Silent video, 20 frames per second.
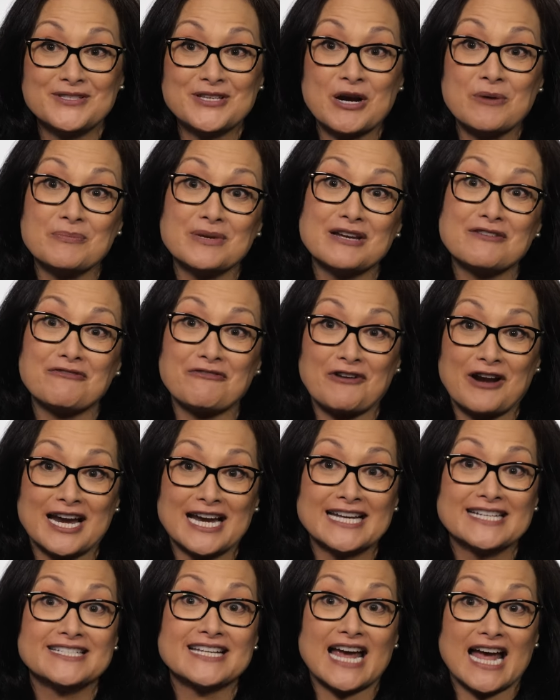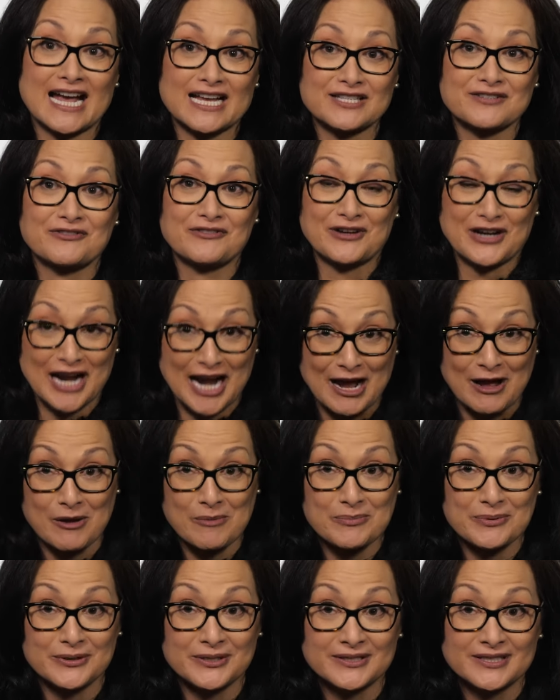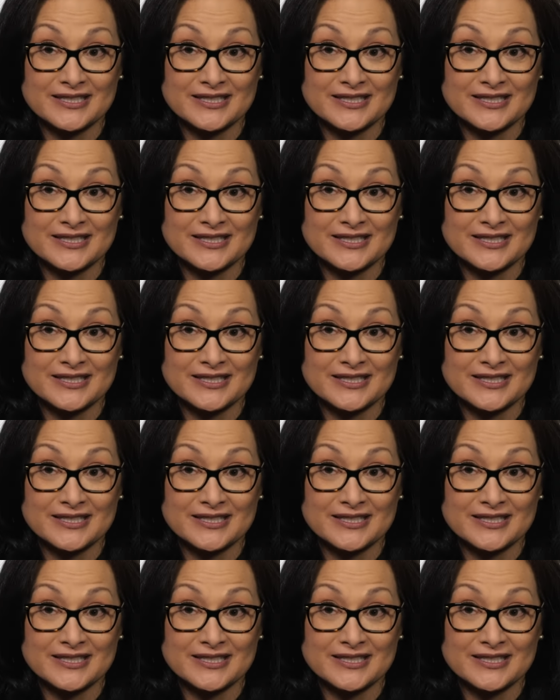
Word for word: don't be afraid to ask for help.